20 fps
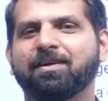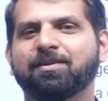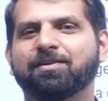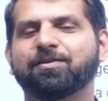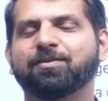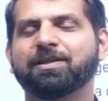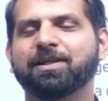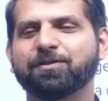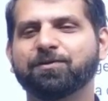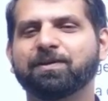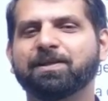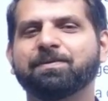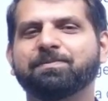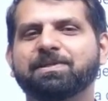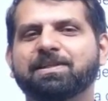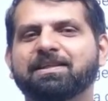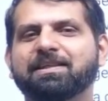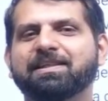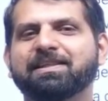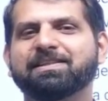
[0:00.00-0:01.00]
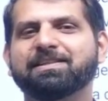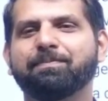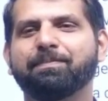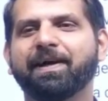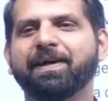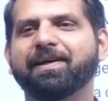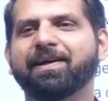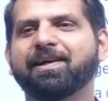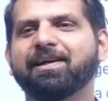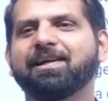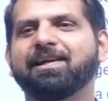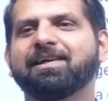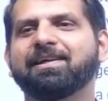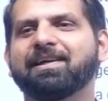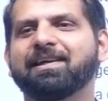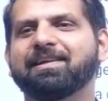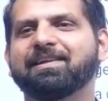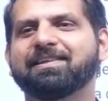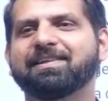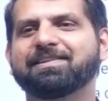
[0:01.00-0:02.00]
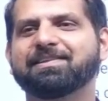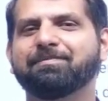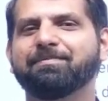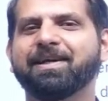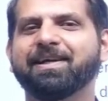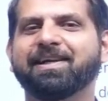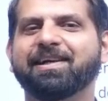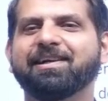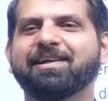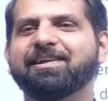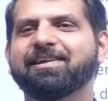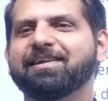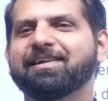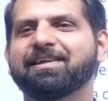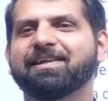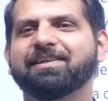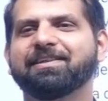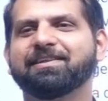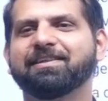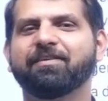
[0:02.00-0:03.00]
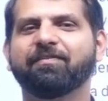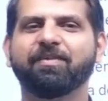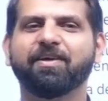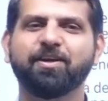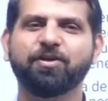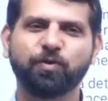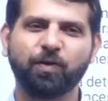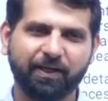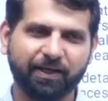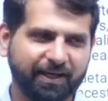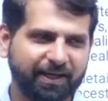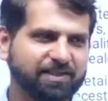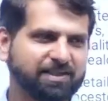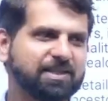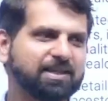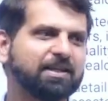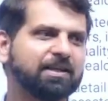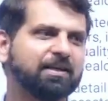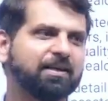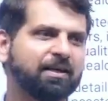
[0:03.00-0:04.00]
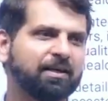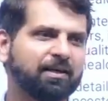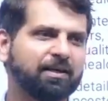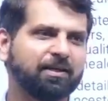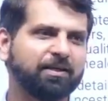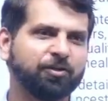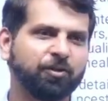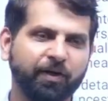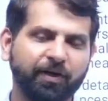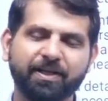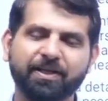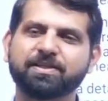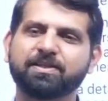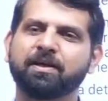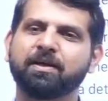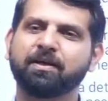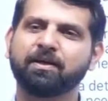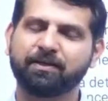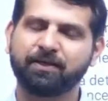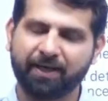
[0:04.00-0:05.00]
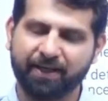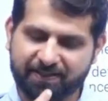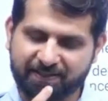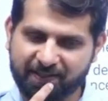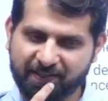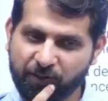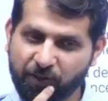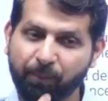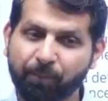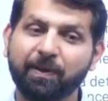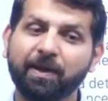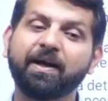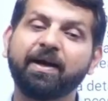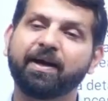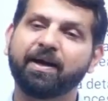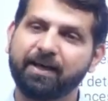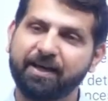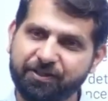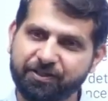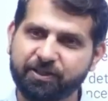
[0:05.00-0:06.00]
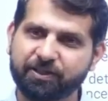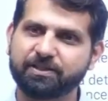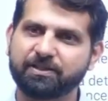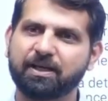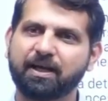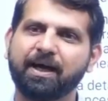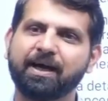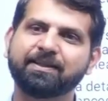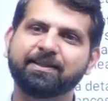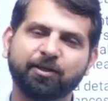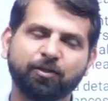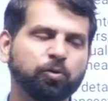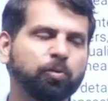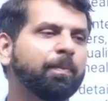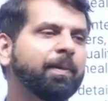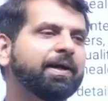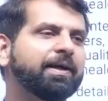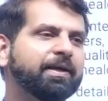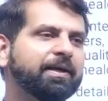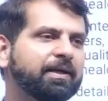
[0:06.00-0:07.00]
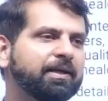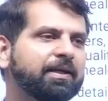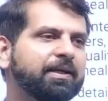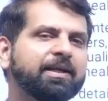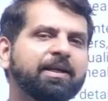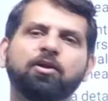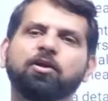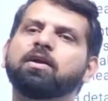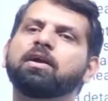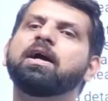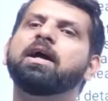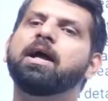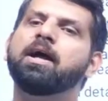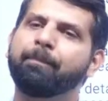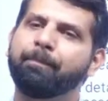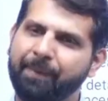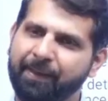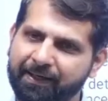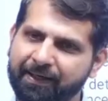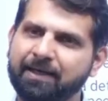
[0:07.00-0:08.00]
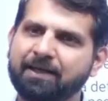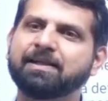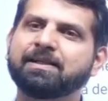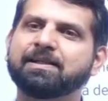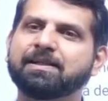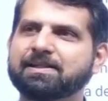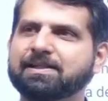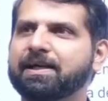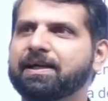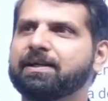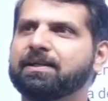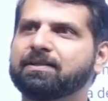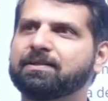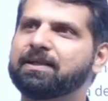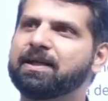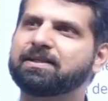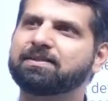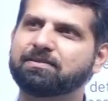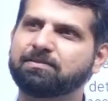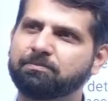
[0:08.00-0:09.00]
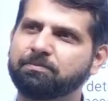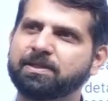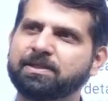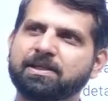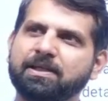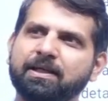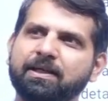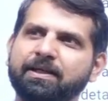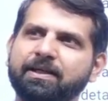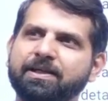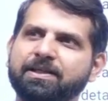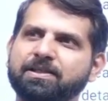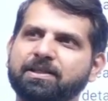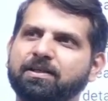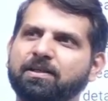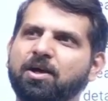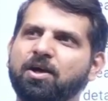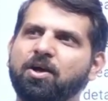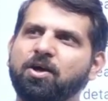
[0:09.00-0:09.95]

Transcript: That's what I'm saying. There is a patrilineal and there is a matrilineal line. The way you are tracing tracing your blood relations either through matrilineal or patrilineal side. That's basically descent.